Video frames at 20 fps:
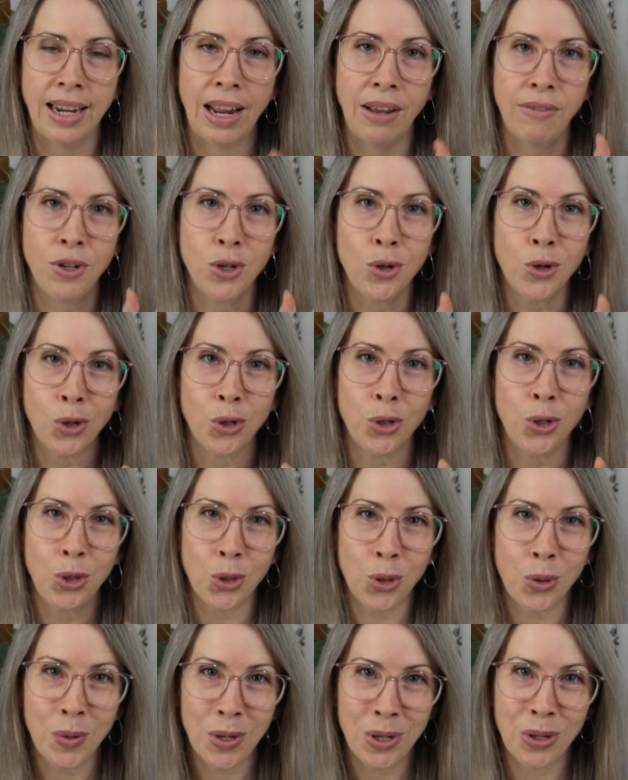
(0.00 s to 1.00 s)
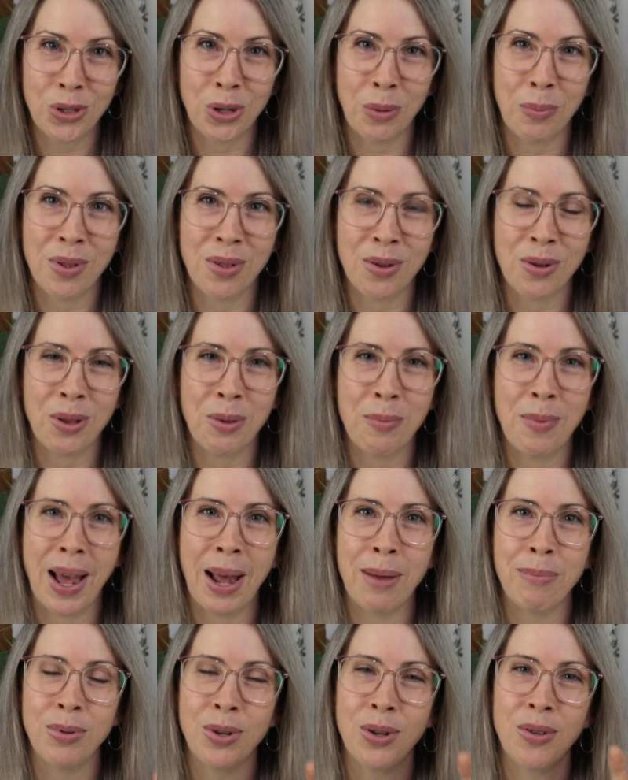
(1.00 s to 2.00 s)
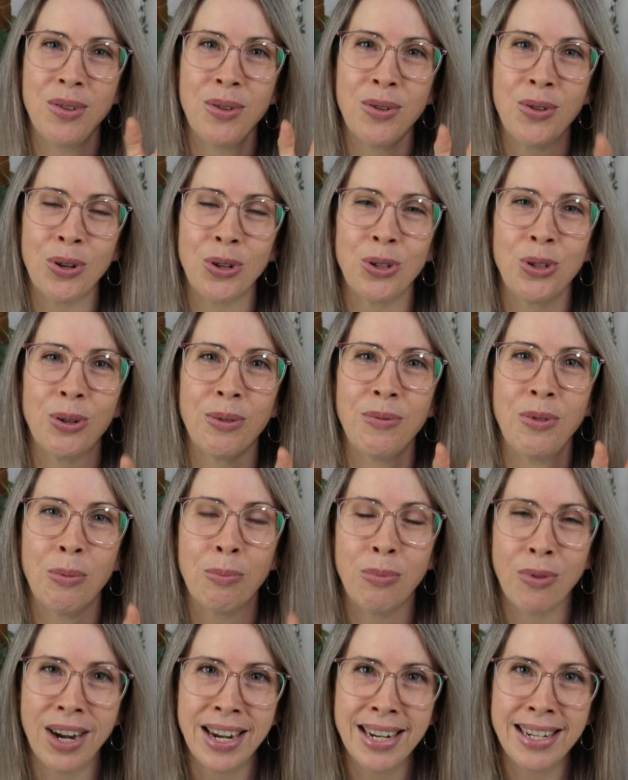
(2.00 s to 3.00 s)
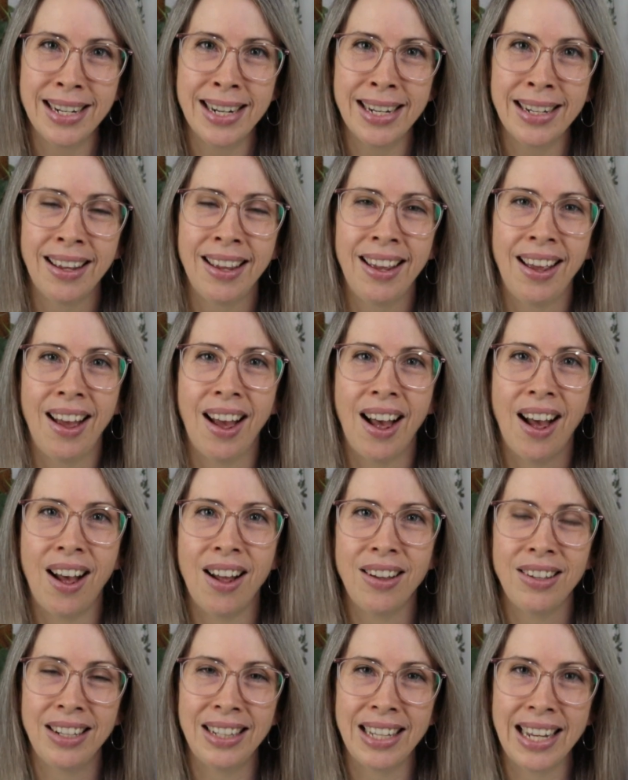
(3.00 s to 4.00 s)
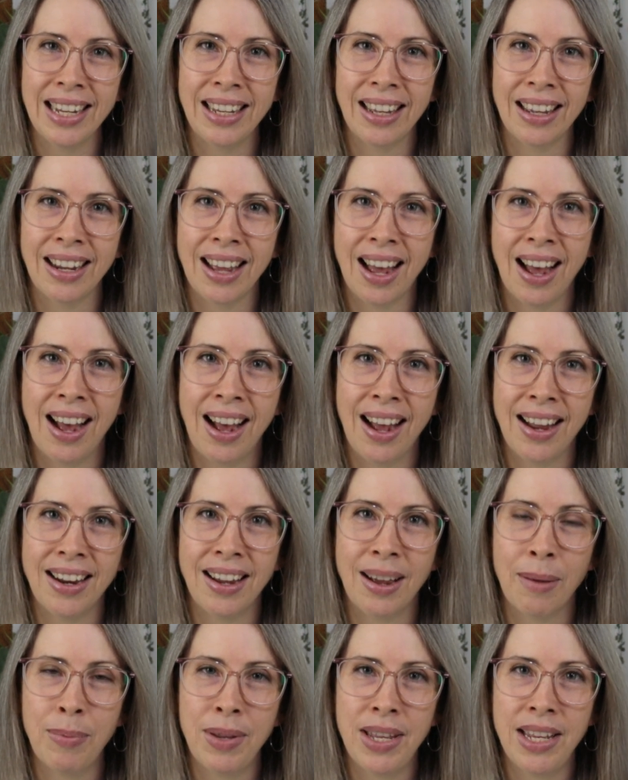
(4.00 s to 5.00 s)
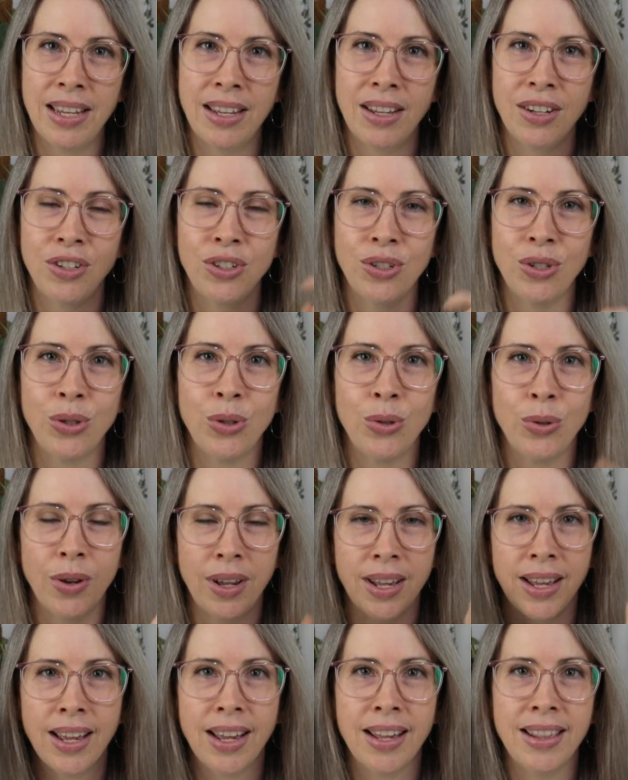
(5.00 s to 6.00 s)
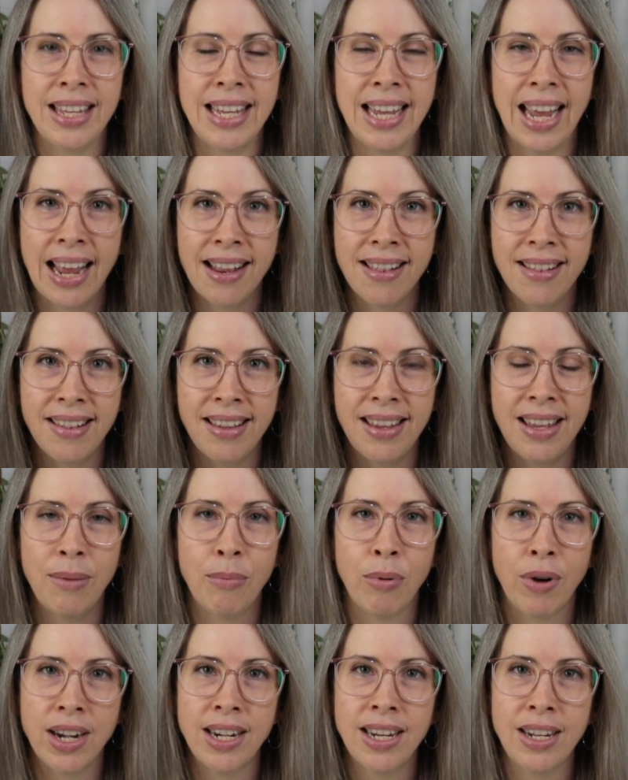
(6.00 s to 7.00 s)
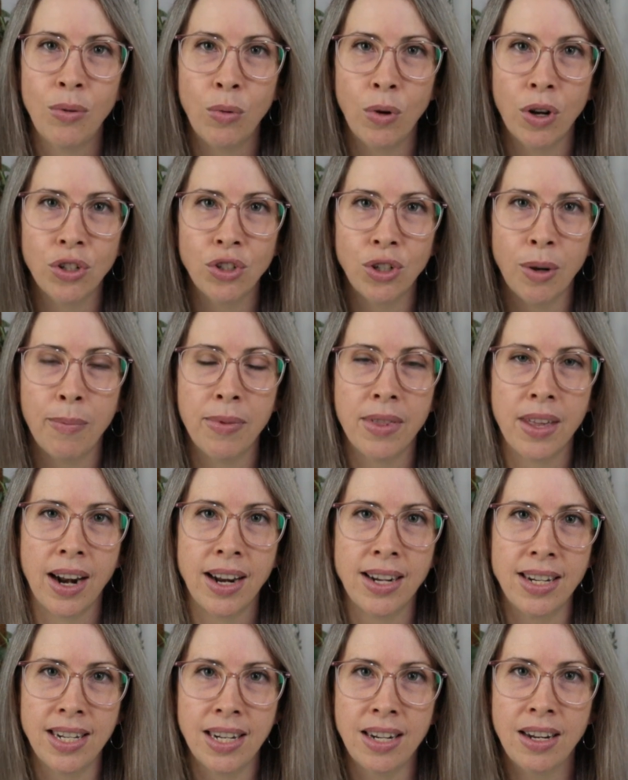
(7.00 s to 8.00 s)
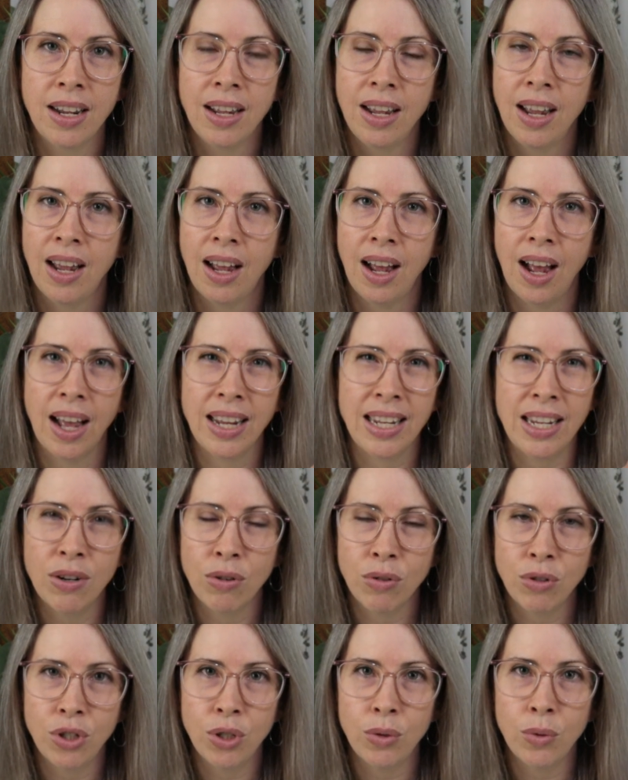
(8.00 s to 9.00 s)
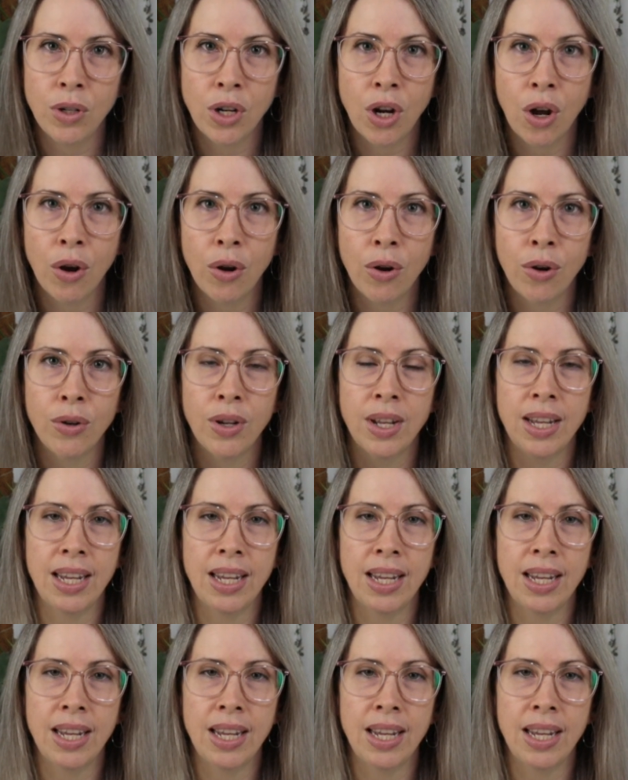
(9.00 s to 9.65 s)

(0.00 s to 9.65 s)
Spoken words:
Now, if you're not sure what your shop is all about because you're not sure of your branding, I'll link a card up here to the Etsy branding workshop that I did a year or two ago.